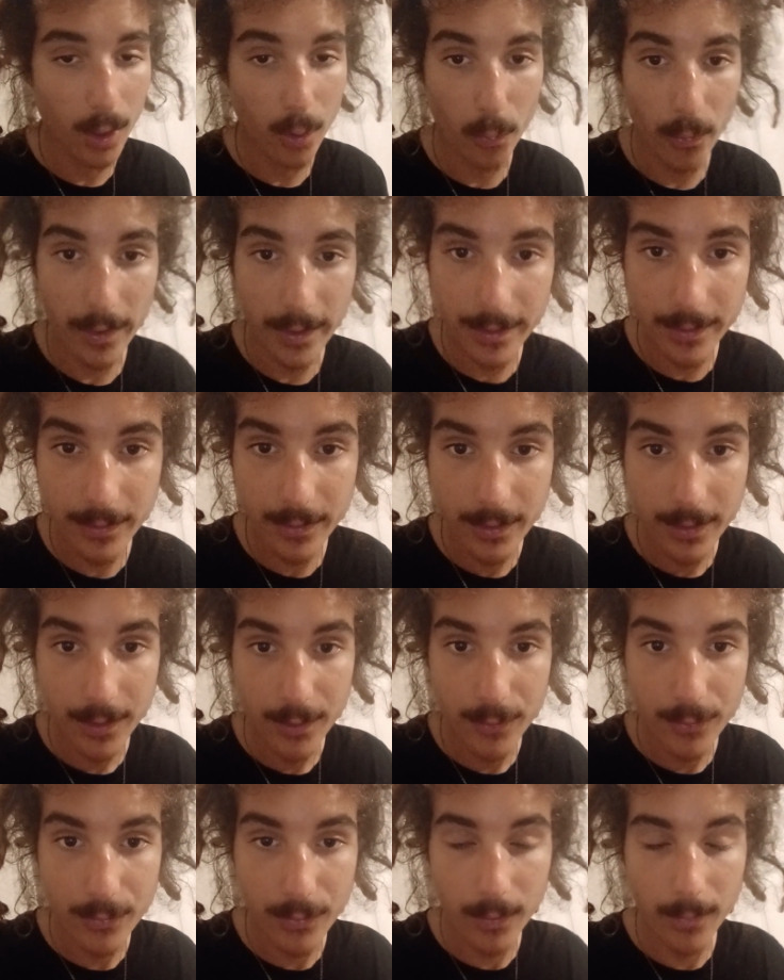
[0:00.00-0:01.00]
away
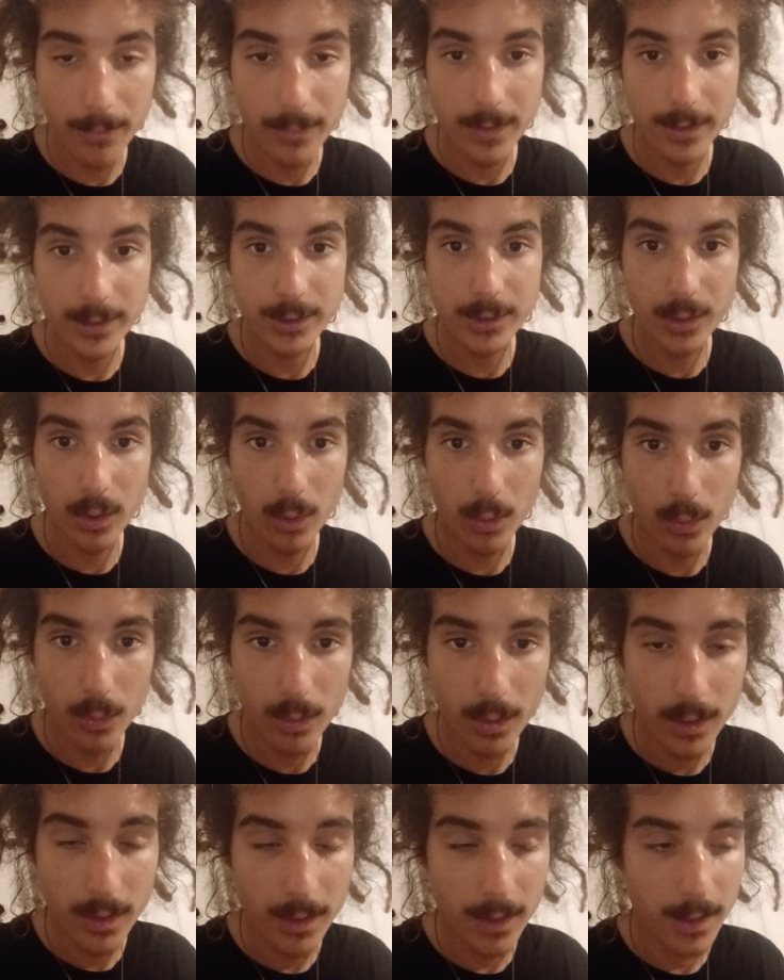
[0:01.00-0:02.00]
from the
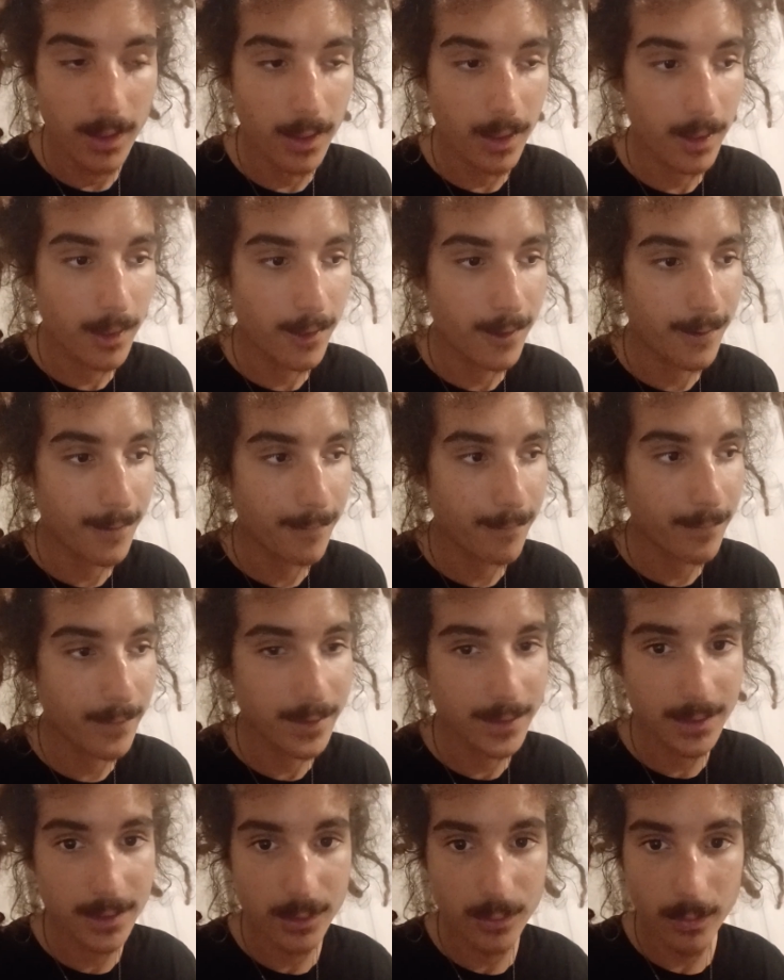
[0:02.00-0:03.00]
soul um
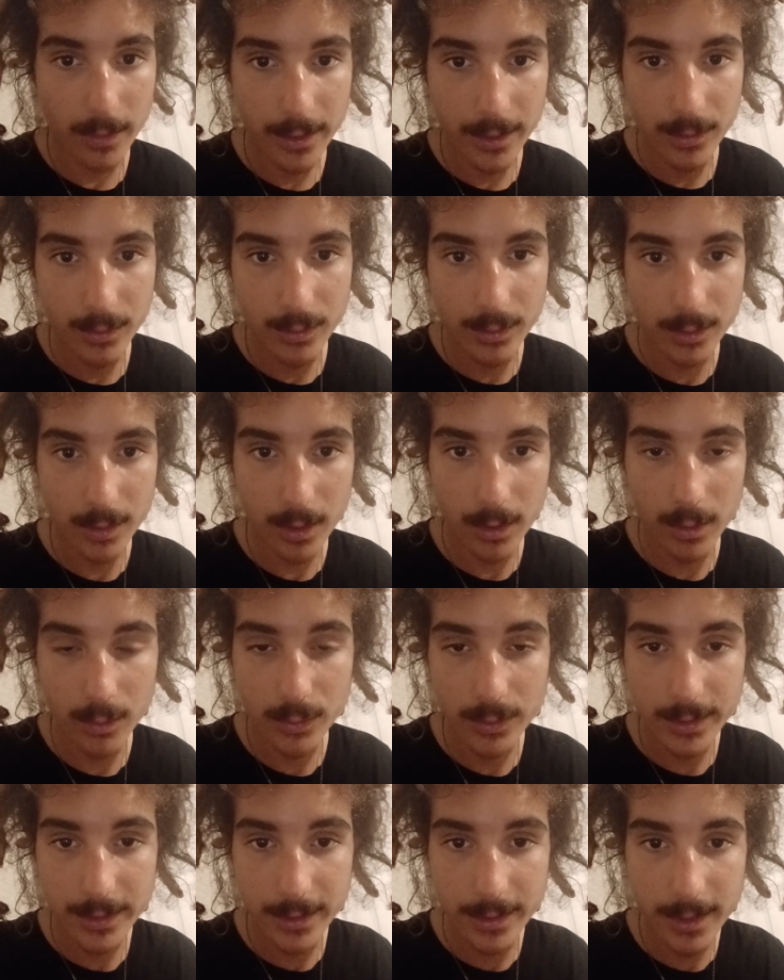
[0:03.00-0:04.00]
this is why you start
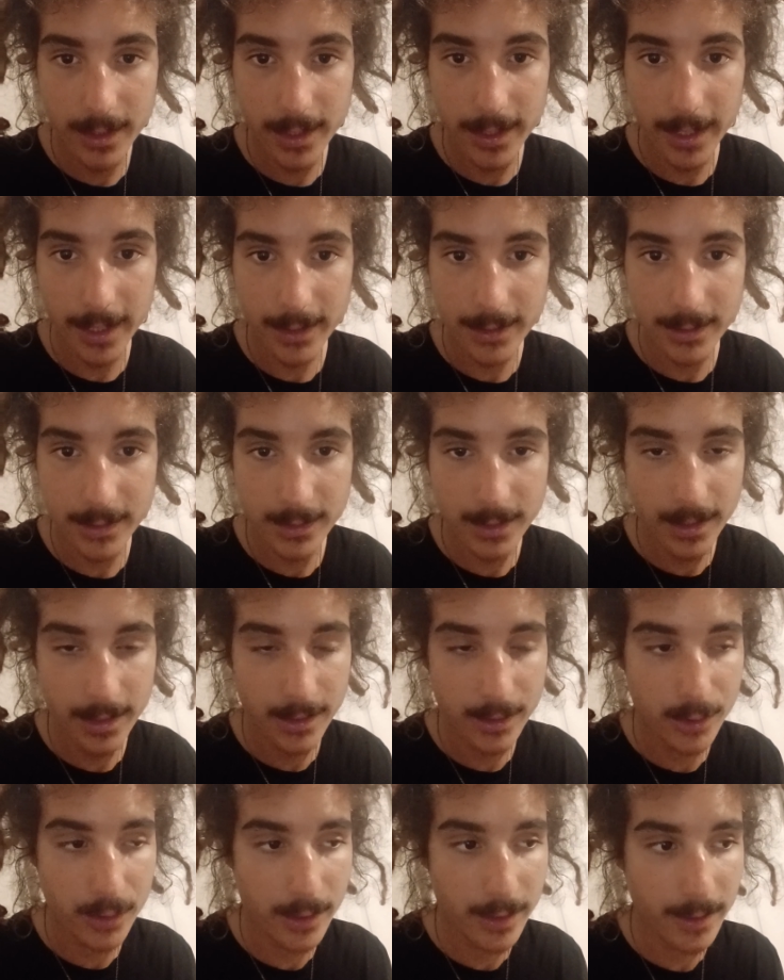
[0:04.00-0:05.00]
losing your connection to the
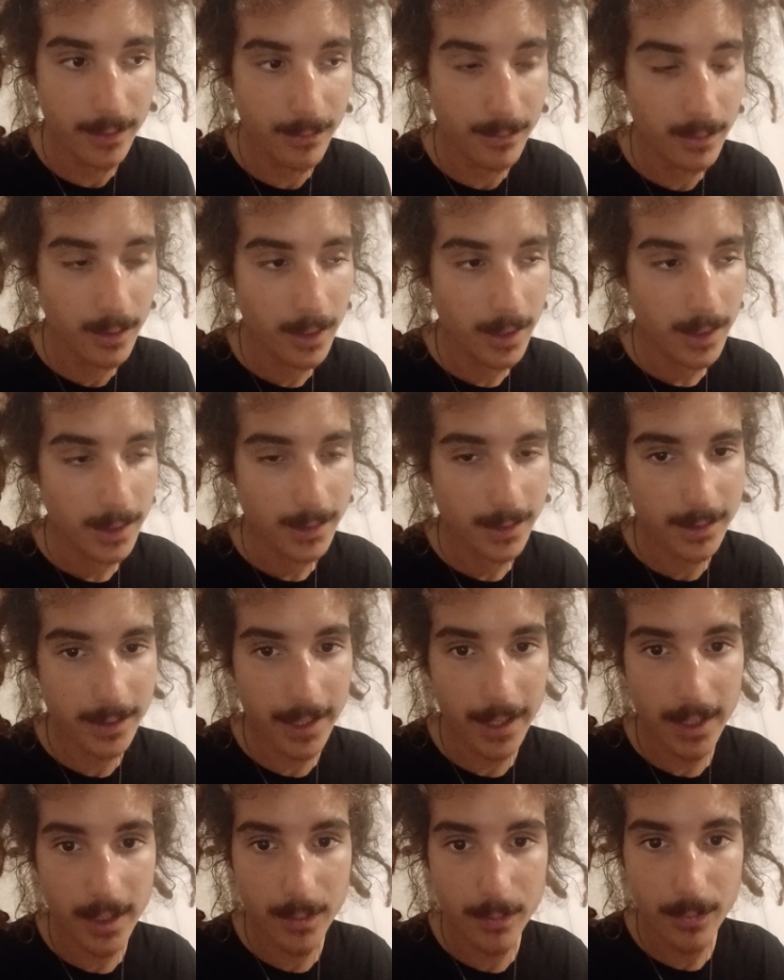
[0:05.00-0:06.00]
dream
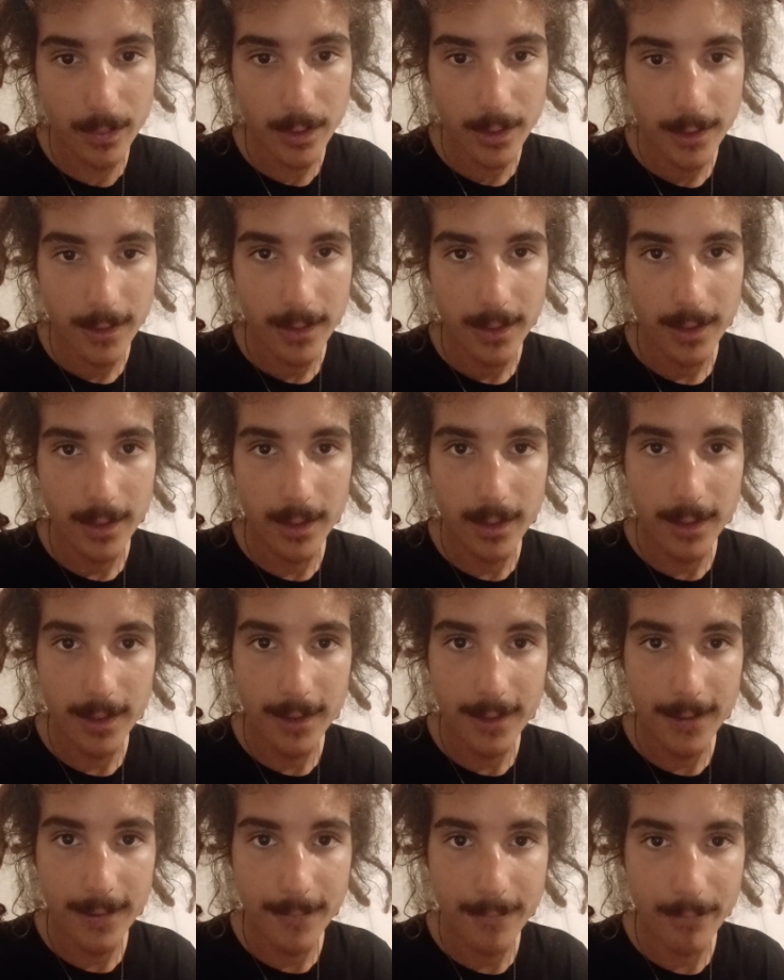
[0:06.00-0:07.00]
scape
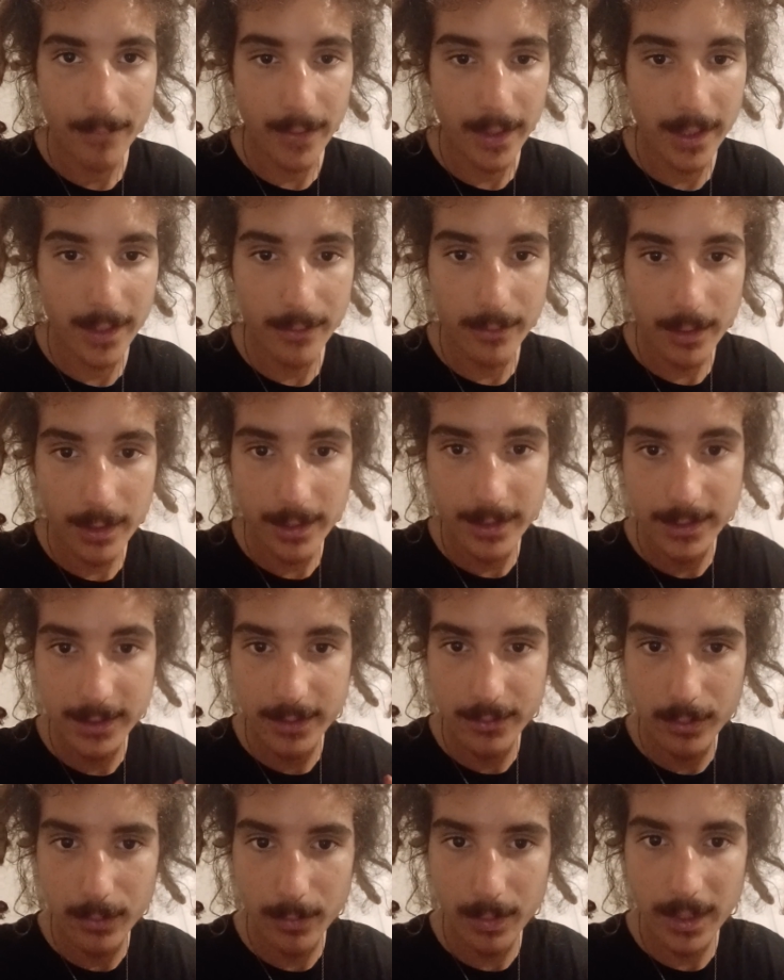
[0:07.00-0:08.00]
um and the various
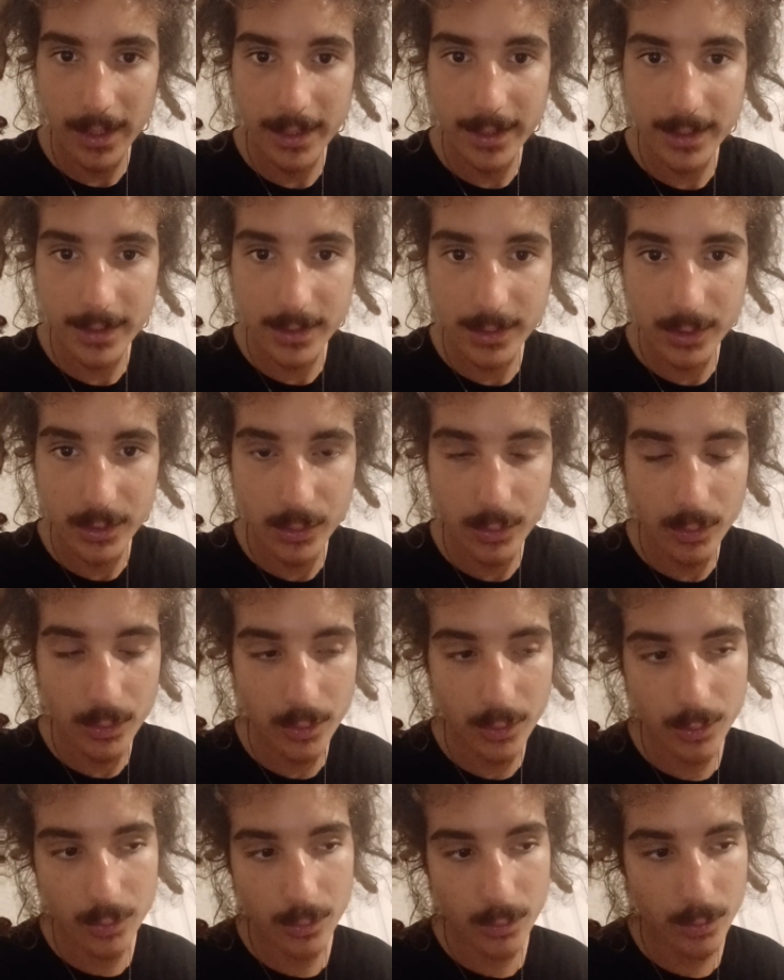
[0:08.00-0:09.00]
different planes you
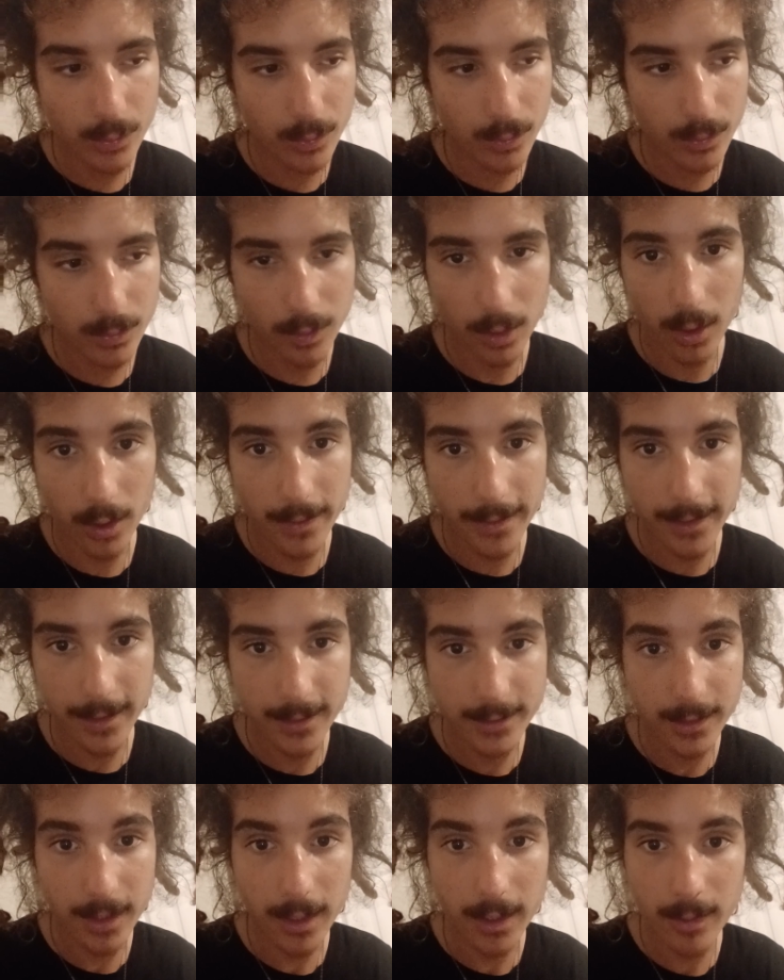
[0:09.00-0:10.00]
you are
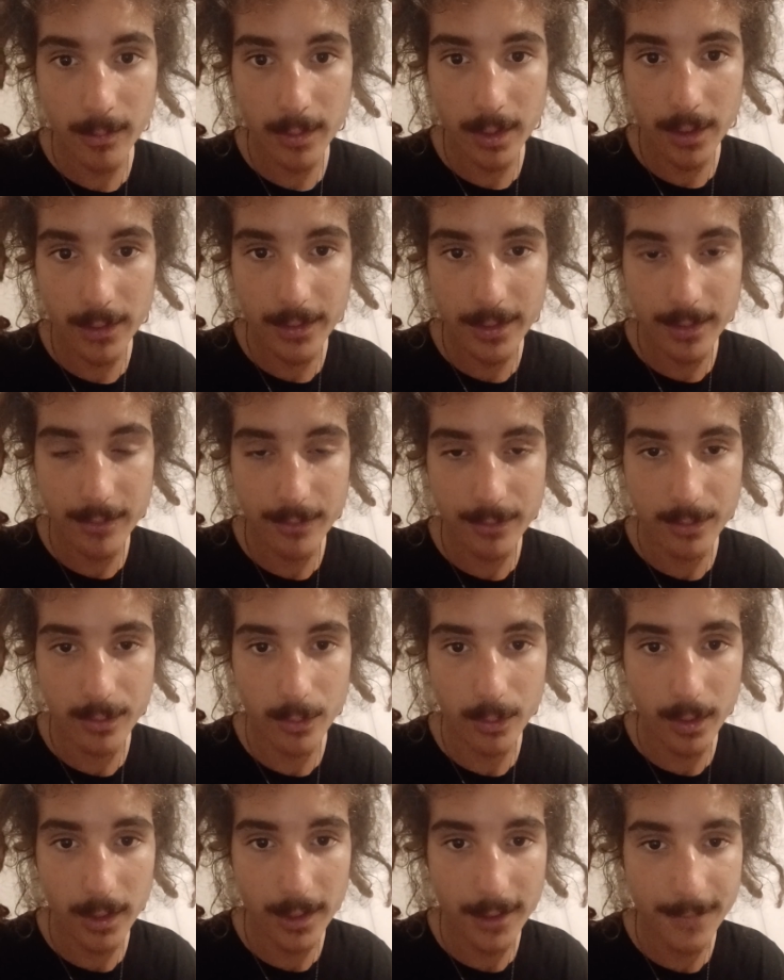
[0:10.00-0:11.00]
not taught about them for
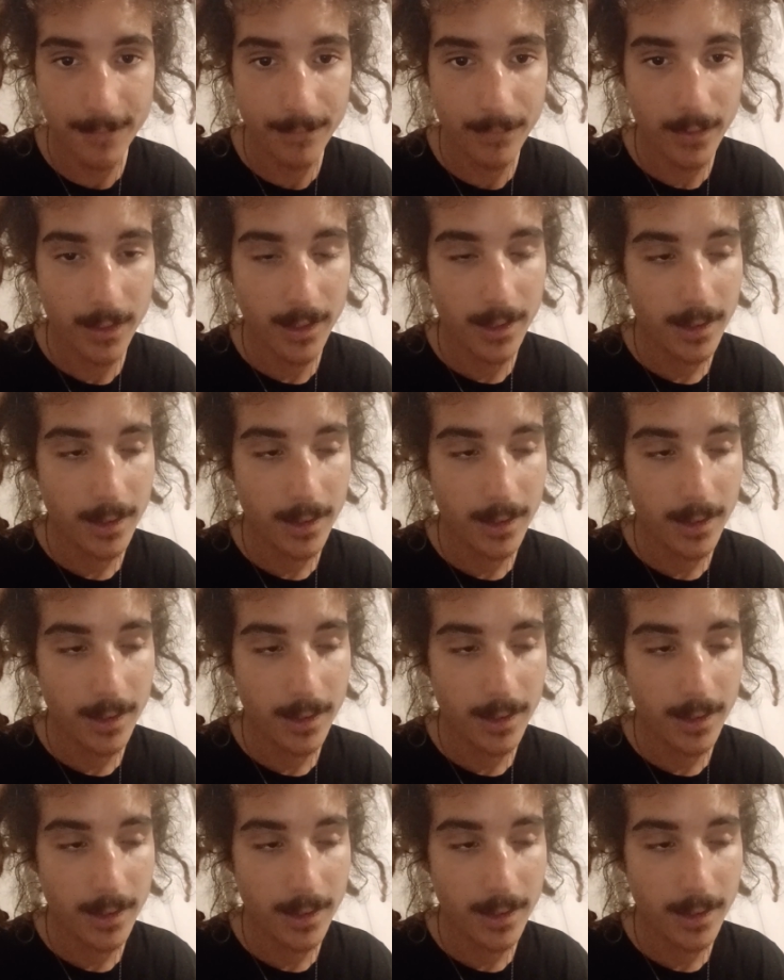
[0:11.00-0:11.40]
one